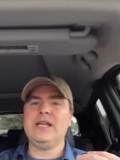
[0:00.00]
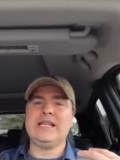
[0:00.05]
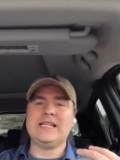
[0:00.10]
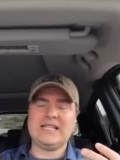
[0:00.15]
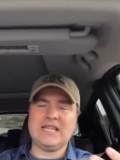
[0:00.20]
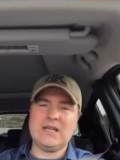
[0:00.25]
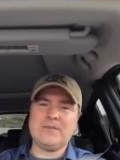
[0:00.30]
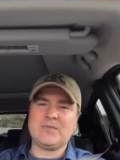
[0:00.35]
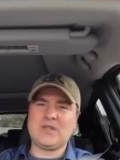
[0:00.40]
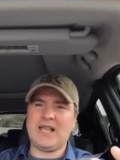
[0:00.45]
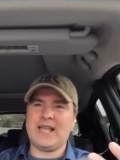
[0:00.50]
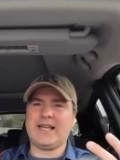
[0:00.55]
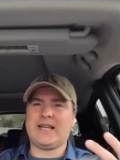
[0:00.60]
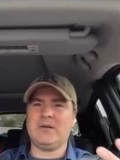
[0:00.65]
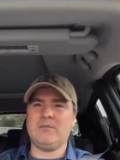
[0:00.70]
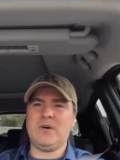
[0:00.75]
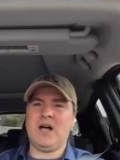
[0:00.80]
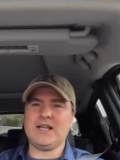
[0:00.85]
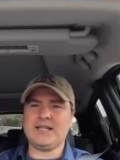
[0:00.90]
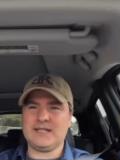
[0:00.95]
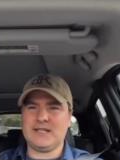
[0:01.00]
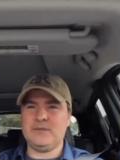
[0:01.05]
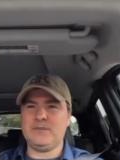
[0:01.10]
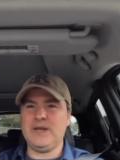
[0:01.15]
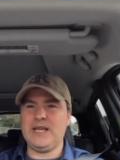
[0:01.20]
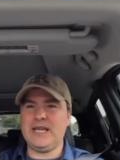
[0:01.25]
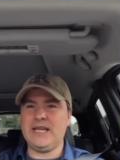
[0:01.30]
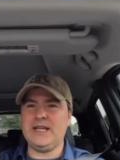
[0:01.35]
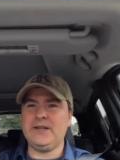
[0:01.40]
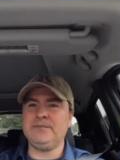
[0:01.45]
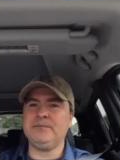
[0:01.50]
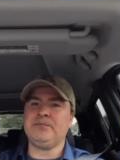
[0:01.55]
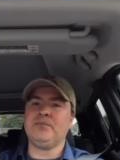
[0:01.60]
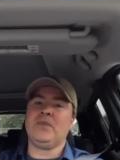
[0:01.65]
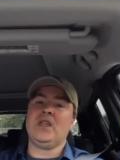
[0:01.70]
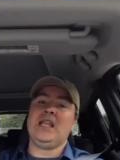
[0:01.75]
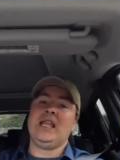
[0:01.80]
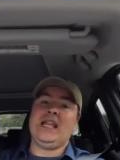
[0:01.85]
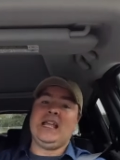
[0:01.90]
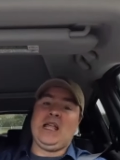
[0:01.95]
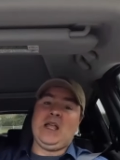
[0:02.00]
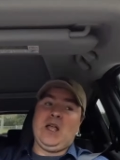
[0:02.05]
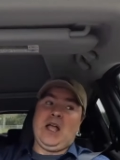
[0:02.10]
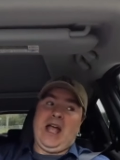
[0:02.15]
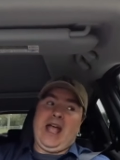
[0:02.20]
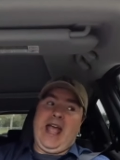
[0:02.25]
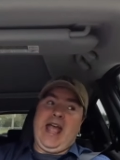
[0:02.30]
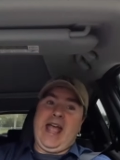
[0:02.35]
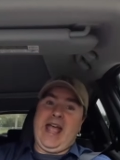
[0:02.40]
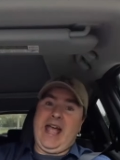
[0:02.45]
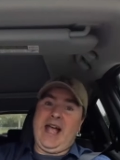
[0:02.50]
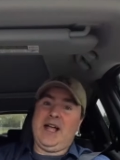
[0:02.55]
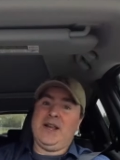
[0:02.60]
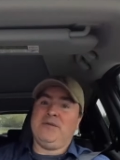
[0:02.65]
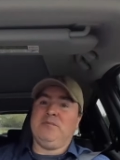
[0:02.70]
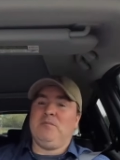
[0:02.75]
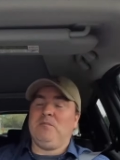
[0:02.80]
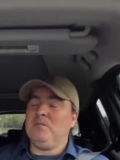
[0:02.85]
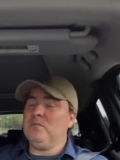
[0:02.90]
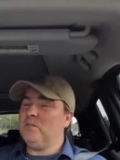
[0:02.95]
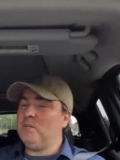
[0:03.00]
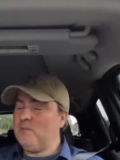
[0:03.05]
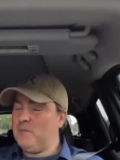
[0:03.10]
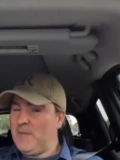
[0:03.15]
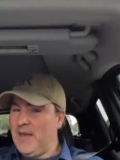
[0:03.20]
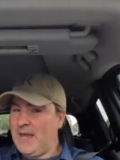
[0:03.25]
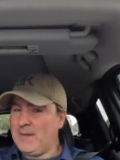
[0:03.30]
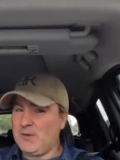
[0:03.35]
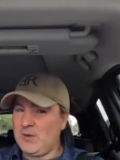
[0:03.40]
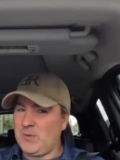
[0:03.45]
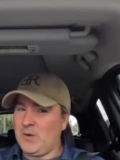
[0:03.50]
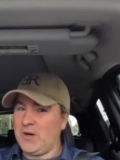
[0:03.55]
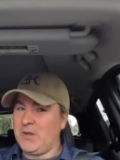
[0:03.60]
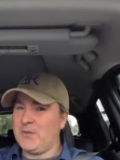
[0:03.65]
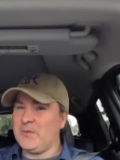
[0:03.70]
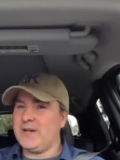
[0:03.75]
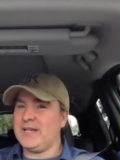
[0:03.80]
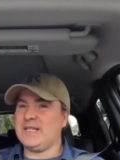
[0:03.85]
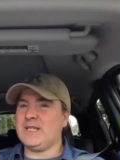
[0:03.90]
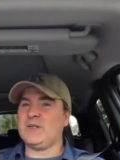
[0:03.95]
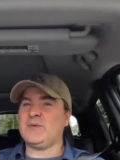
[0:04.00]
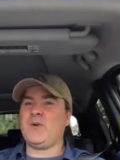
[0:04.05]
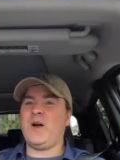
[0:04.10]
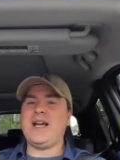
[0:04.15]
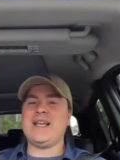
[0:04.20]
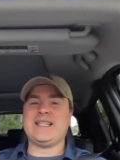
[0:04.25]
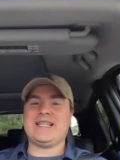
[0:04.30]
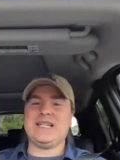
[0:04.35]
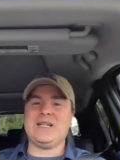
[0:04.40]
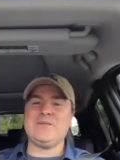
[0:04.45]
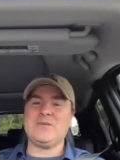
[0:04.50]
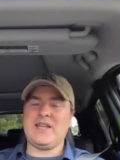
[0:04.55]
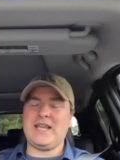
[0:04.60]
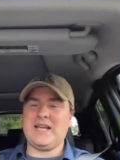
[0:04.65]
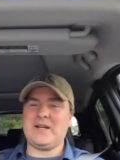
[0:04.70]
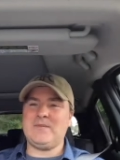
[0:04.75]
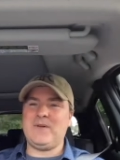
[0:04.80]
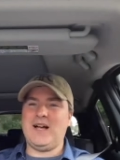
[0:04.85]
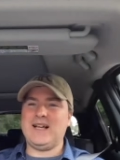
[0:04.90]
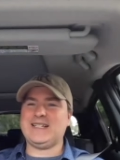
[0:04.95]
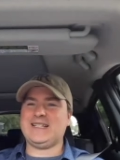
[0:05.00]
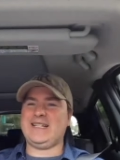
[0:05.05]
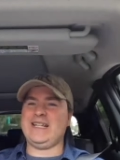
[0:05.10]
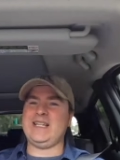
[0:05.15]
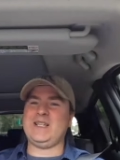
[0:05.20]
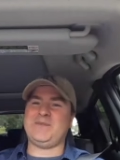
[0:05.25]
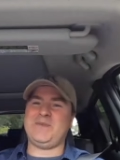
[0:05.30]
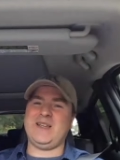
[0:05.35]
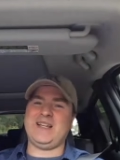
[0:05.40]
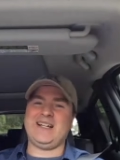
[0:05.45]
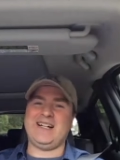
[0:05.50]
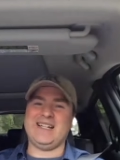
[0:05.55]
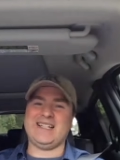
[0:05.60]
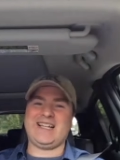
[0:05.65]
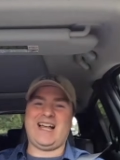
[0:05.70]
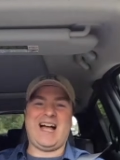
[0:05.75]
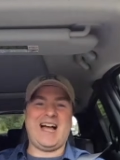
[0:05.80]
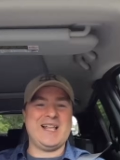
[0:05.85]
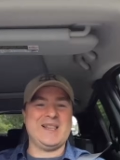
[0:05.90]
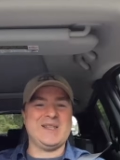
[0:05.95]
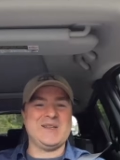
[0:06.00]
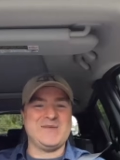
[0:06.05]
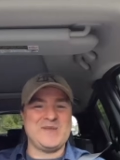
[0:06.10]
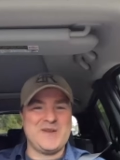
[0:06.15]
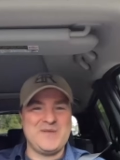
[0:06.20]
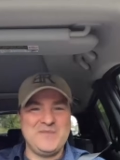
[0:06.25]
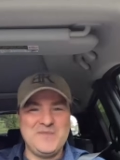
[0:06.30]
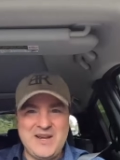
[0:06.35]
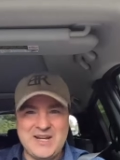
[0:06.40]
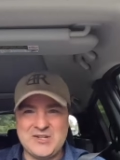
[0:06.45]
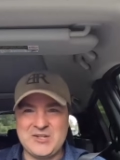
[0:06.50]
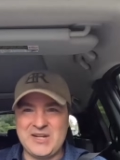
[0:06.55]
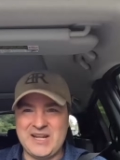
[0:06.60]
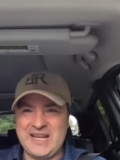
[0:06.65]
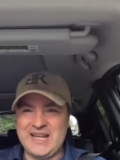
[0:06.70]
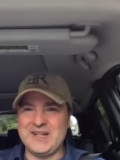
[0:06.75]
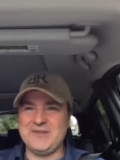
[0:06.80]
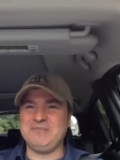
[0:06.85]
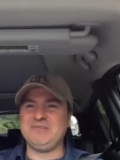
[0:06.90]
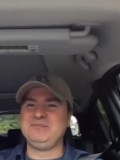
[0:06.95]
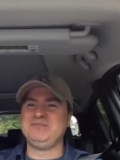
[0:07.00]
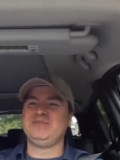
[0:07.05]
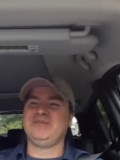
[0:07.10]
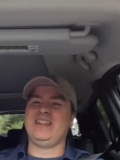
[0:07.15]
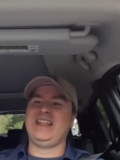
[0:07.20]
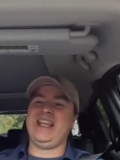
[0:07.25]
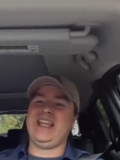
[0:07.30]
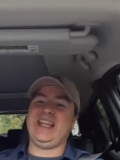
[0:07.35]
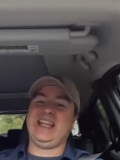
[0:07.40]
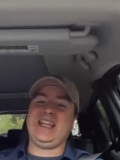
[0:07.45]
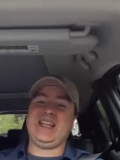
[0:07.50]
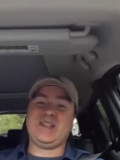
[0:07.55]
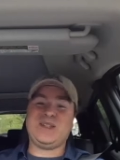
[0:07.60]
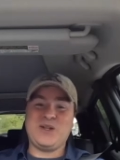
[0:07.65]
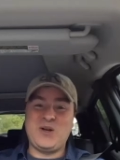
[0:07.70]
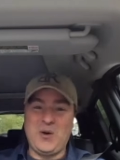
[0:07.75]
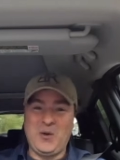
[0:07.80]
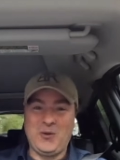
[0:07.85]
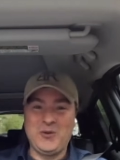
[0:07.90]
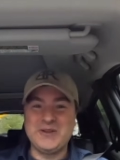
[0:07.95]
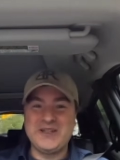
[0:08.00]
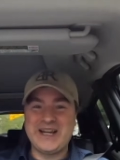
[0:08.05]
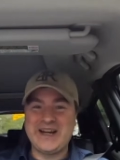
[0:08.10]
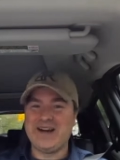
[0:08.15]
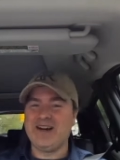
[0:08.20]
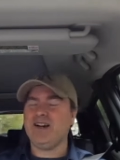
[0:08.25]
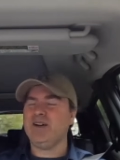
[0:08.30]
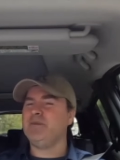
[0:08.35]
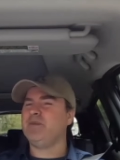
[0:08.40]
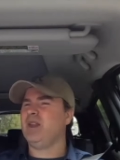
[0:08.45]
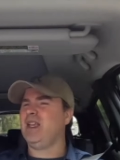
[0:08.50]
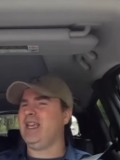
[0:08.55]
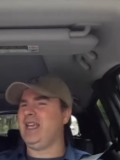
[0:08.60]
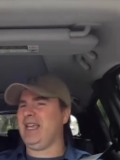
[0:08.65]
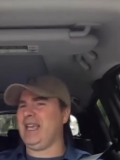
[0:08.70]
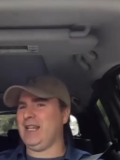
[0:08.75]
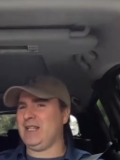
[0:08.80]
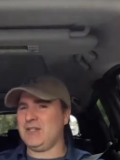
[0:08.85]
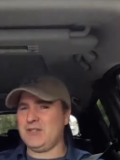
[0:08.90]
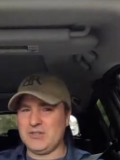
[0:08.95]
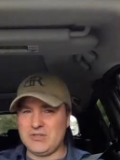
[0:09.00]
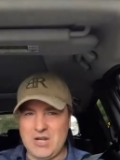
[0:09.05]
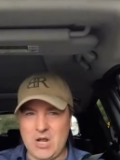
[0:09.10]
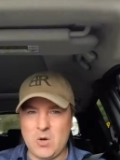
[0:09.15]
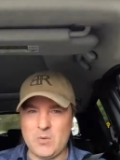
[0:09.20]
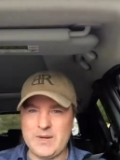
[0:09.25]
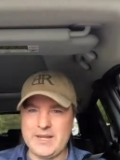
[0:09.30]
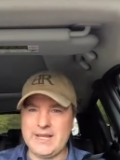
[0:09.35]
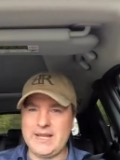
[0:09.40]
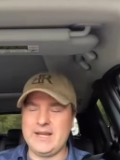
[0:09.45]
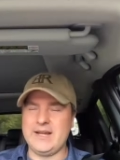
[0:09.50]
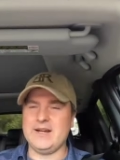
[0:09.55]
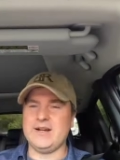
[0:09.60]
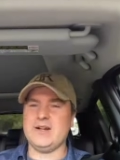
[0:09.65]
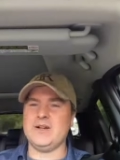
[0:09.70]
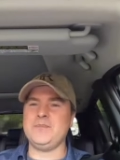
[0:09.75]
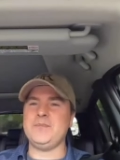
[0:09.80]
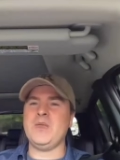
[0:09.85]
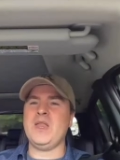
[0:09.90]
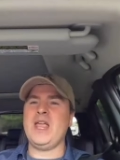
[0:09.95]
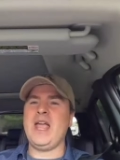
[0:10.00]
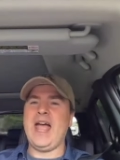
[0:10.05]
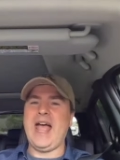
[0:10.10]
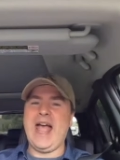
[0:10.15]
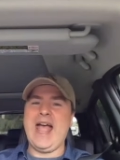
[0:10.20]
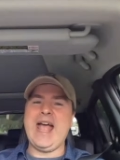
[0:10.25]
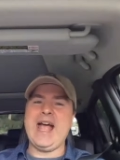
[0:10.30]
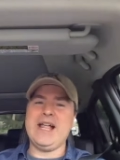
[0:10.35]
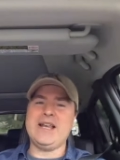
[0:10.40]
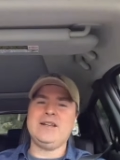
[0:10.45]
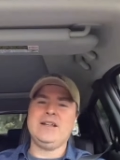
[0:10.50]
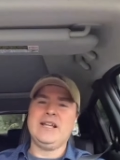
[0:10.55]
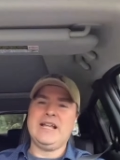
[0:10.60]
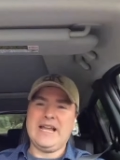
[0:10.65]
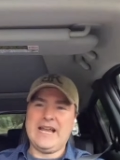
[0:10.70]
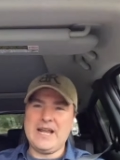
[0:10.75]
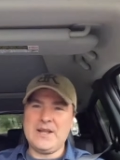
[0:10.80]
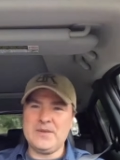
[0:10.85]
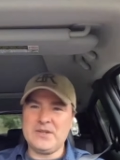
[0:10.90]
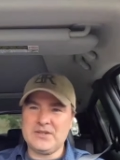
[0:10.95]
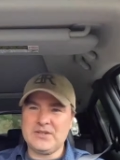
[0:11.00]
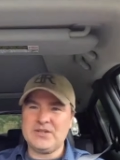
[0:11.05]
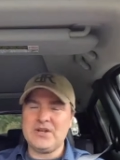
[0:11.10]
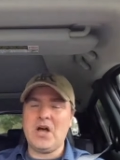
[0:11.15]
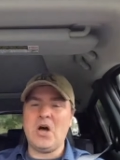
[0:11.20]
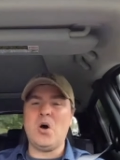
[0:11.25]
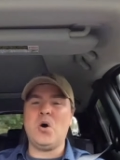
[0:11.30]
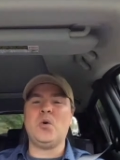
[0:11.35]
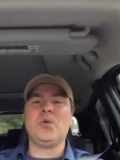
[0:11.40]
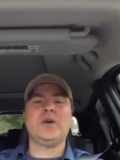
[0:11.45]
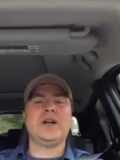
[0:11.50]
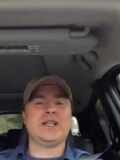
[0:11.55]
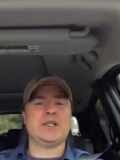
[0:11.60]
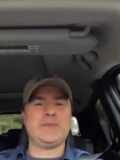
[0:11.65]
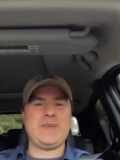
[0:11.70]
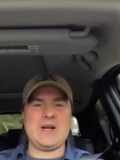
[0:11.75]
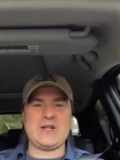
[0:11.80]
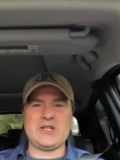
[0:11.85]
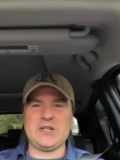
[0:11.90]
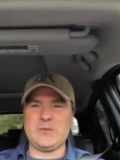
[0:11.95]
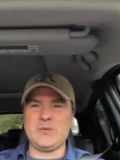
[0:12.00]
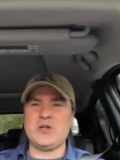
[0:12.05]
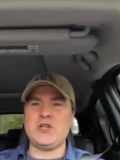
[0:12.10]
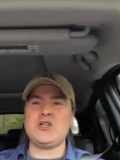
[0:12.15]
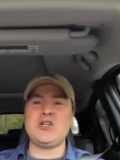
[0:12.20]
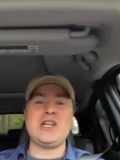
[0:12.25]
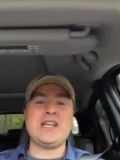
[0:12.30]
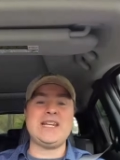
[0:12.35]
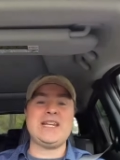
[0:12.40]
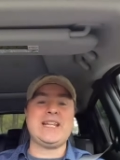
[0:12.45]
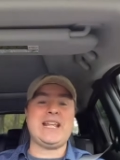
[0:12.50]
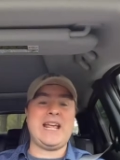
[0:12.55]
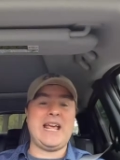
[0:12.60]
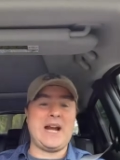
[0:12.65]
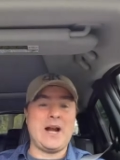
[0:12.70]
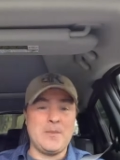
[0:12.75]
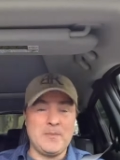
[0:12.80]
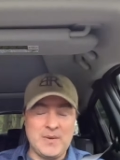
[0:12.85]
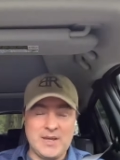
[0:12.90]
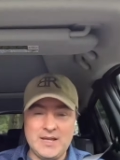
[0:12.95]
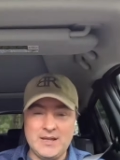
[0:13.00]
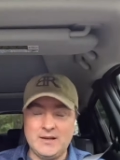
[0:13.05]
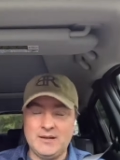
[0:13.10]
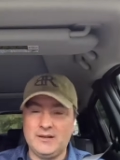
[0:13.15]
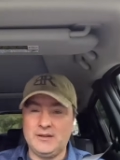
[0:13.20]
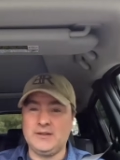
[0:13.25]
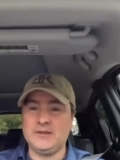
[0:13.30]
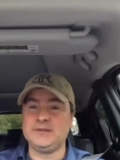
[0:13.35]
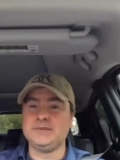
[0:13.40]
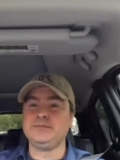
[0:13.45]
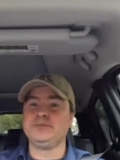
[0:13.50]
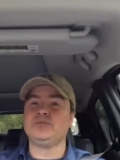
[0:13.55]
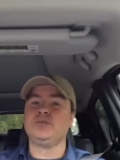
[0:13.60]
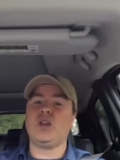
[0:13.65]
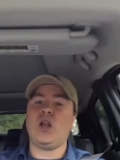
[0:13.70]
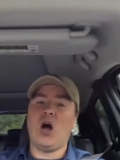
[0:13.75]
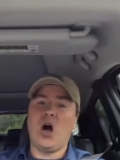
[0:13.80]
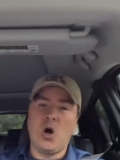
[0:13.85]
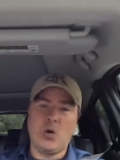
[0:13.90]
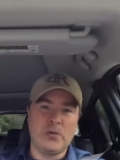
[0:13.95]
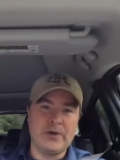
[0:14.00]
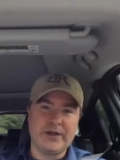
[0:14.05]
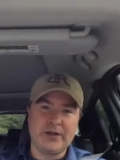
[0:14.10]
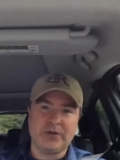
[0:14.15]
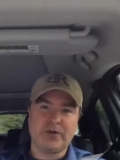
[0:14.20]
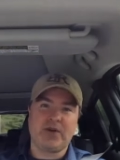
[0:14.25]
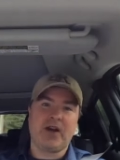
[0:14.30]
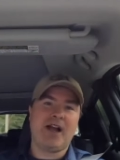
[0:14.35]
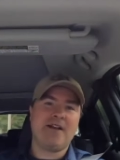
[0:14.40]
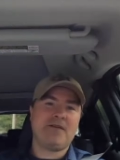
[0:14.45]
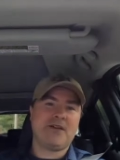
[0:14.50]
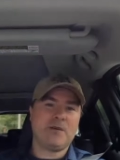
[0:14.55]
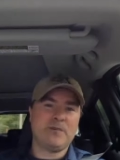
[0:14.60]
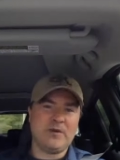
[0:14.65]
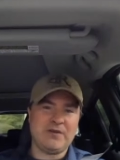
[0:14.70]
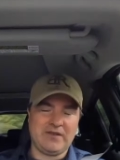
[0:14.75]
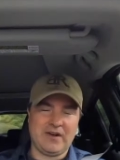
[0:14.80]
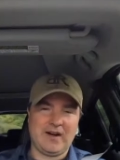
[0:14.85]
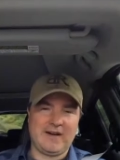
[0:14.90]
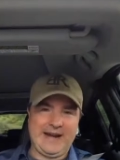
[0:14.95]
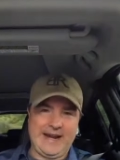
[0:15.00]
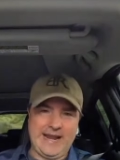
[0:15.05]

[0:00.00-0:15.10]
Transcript: seems like a must to me. And maybe one of the reasons why it seems like a must is because I live in Michigan. It gets cold here, it gets snowy here, and in the snow, especially when you need to get uphill, all-wheel drive can be very